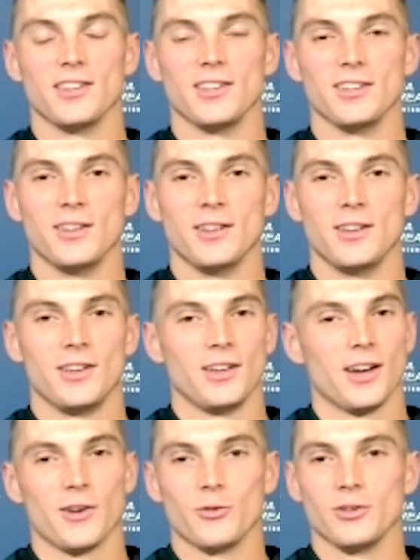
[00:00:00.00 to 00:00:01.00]
than
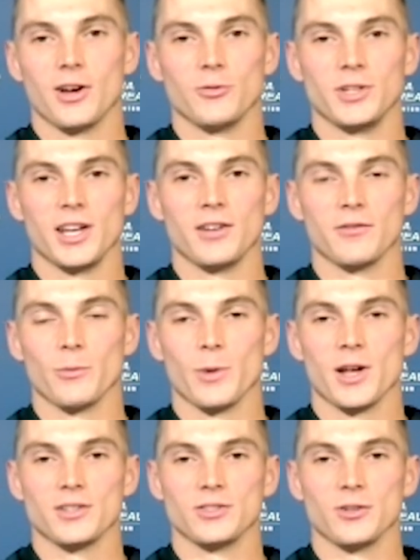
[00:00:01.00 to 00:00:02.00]
I would gain from
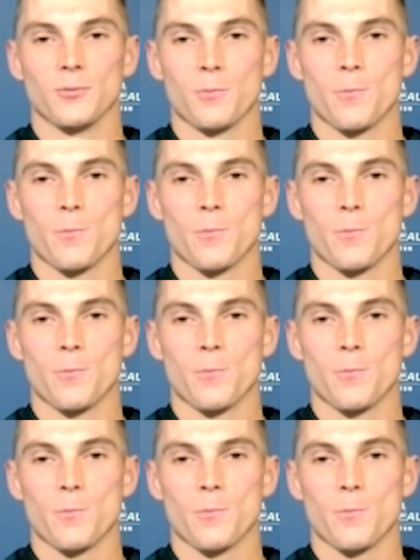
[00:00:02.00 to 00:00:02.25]
that. So.